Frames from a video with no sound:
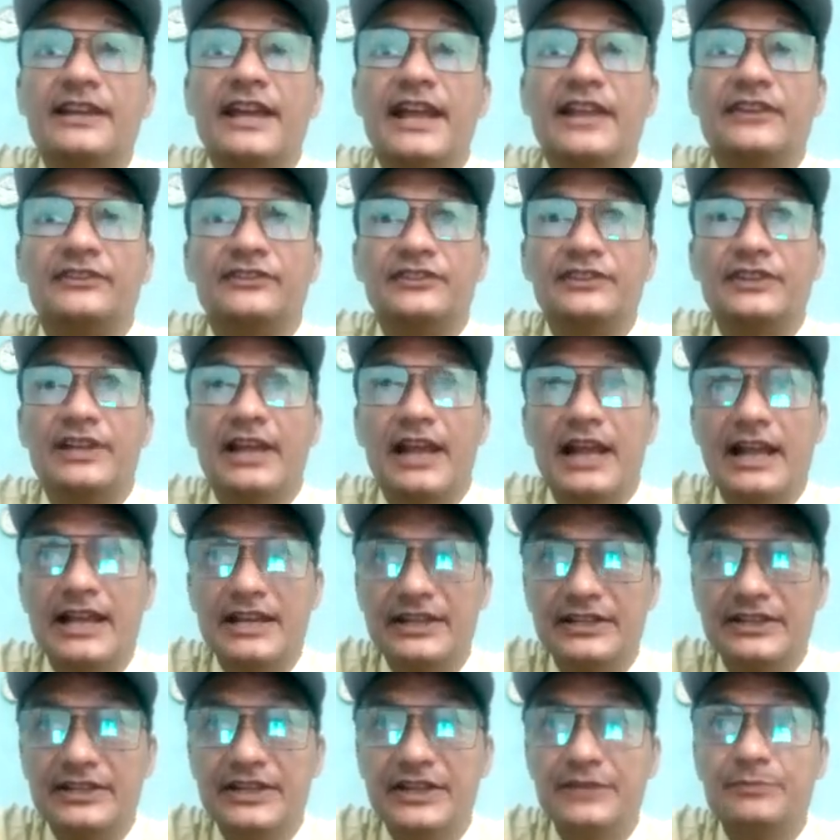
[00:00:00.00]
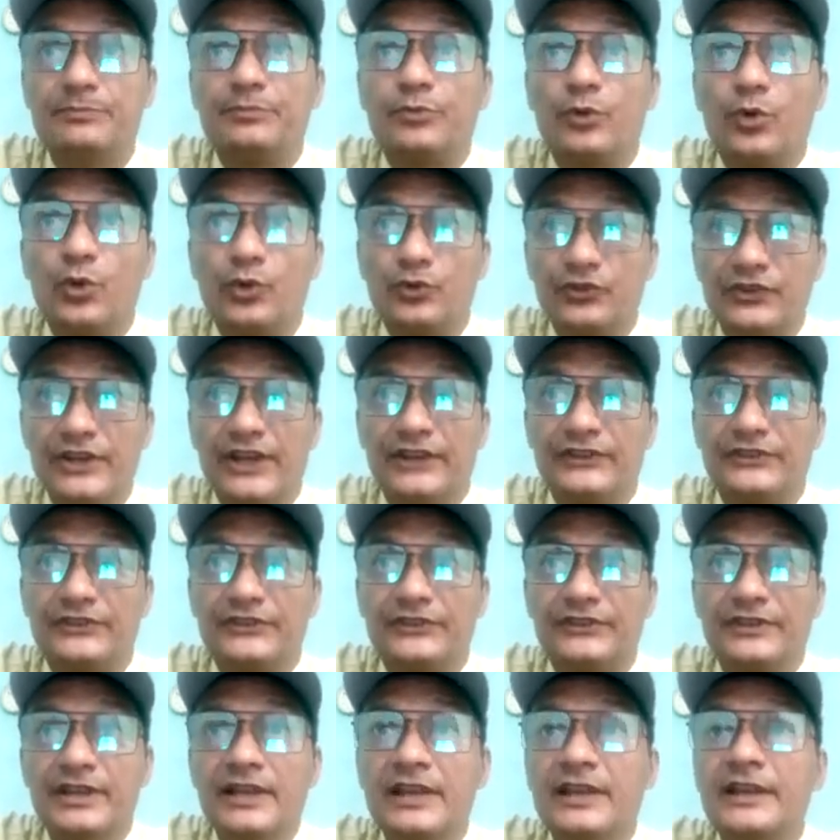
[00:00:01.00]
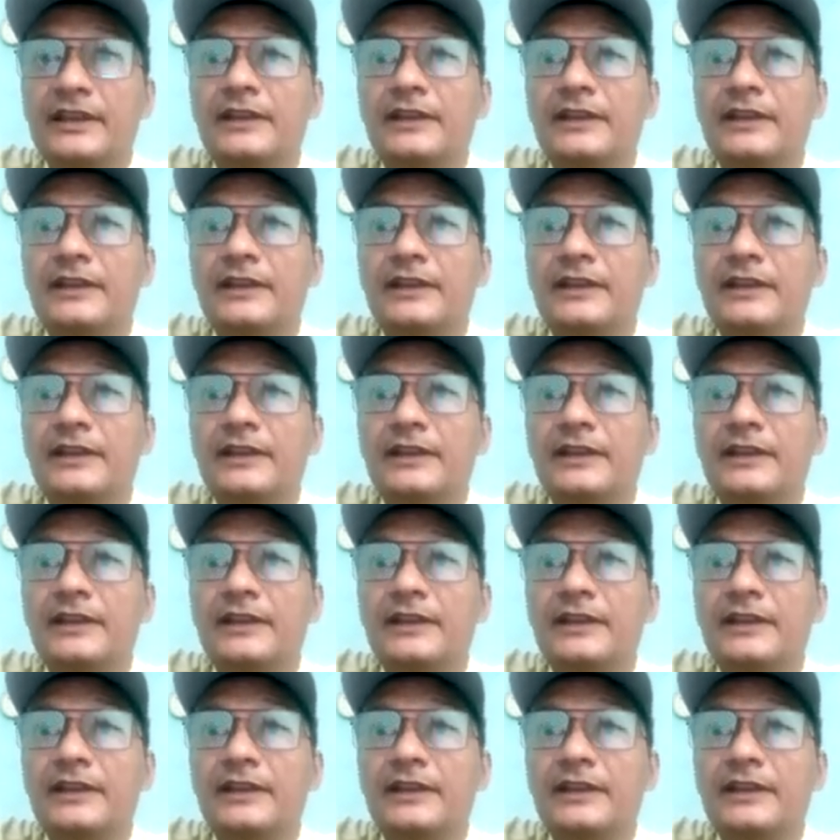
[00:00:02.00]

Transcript: the NCLT process,